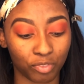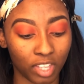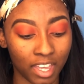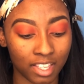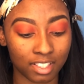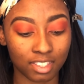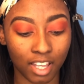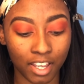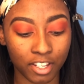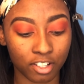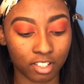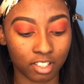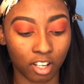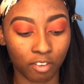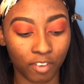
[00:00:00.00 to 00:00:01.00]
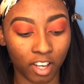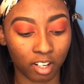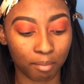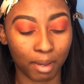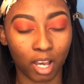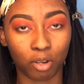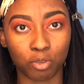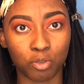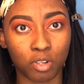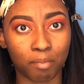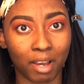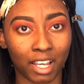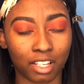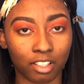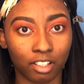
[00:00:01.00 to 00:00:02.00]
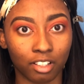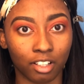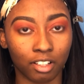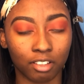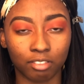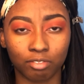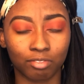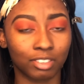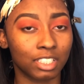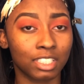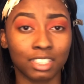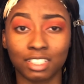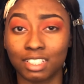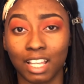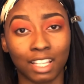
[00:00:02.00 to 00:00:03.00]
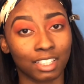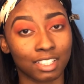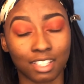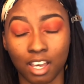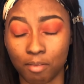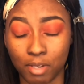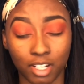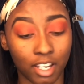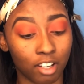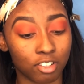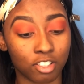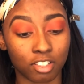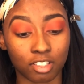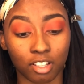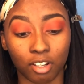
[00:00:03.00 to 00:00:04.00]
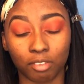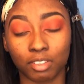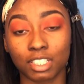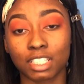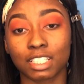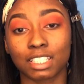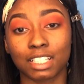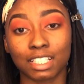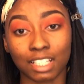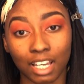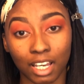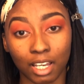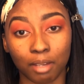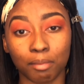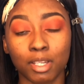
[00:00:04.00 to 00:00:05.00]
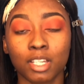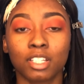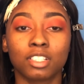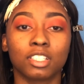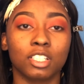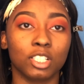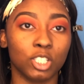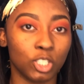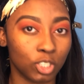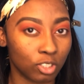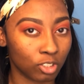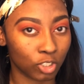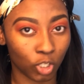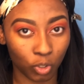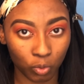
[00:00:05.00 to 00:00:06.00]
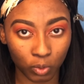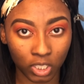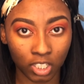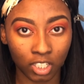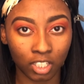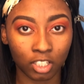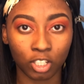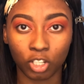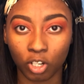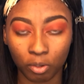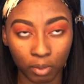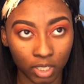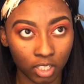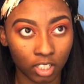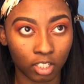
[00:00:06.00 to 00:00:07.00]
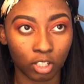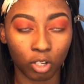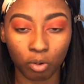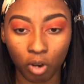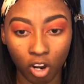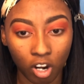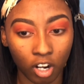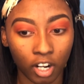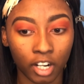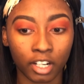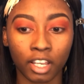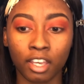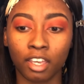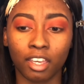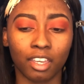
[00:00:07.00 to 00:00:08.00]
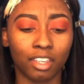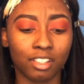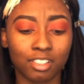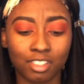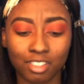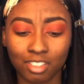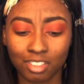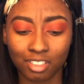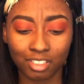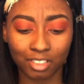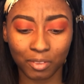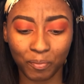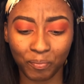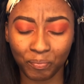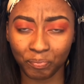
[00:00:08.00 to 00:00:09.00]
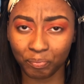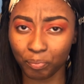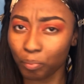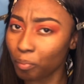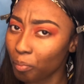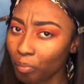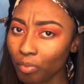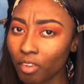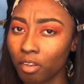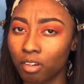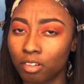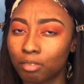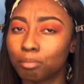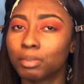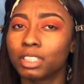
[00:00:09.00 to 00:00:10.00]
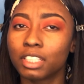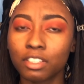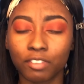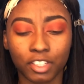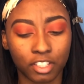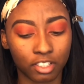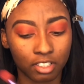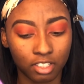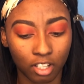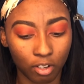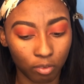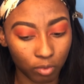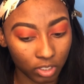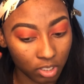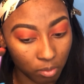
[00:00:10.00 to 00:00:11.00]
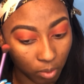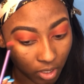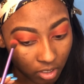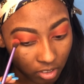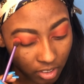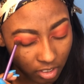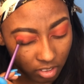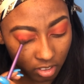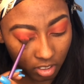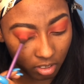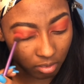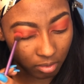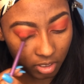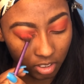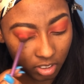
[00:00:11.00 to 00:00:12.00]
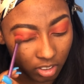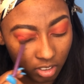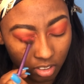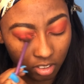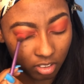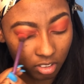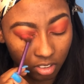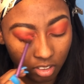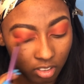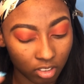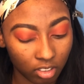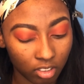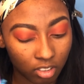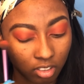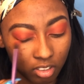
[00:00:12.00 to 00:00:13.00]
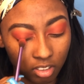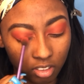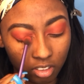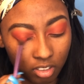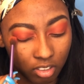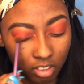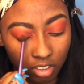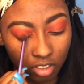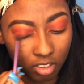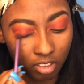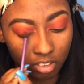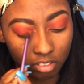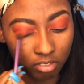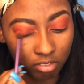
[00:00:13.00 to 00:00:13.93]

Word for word: and psych yourself out about, who am I good enough? This is not the time to doubt yourself. This is the time to zone in, go in, go hard, and just believe in yourself. Really work on yourself. Really, you know,